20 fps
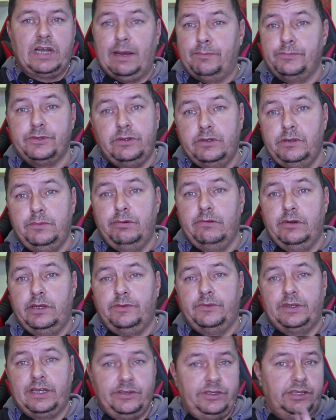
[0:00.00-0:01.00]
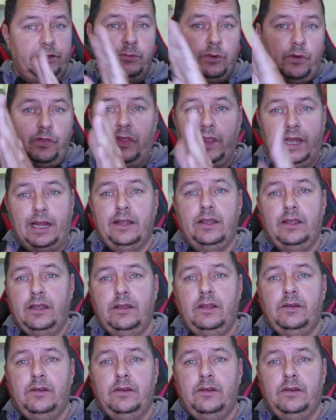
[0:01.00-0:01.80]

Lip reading: Absolutely brilliant. That you want that.